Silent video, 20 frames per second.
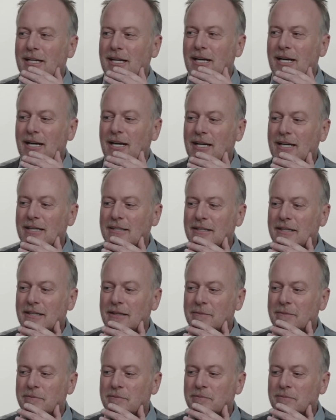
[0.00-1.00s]
And
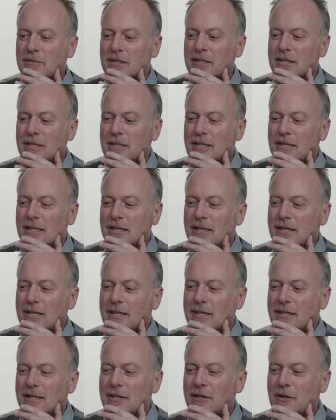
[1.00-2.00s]

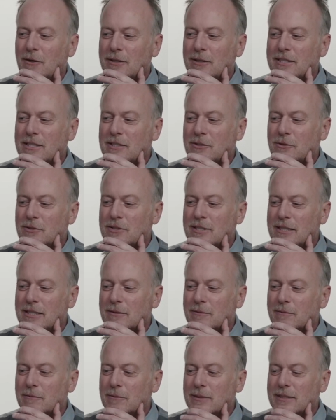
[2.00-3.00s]
you know, it's
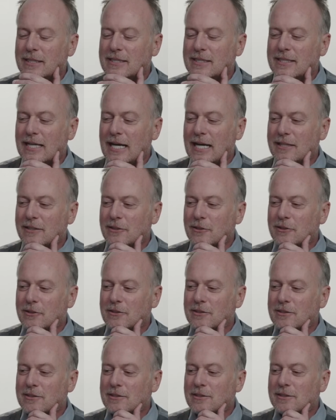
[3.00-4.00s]
interesting with these
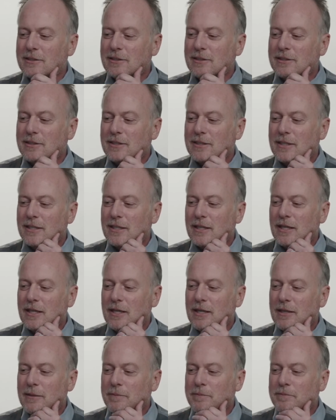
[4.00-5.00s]
actors,
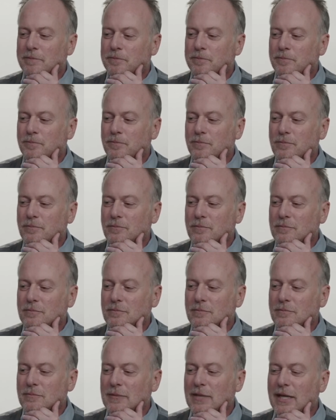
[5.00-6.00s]

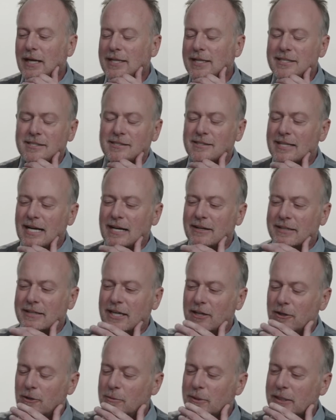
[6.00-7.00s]
and this is out of
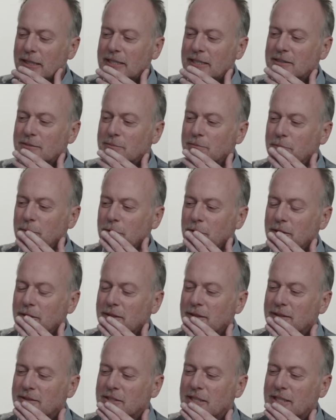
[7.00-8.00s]
Carol Burnett's
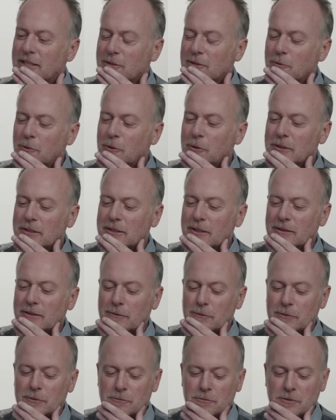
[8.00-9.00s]
book. She had a quote in there
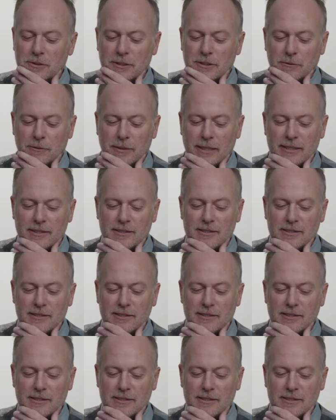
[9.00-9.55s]
that was really great.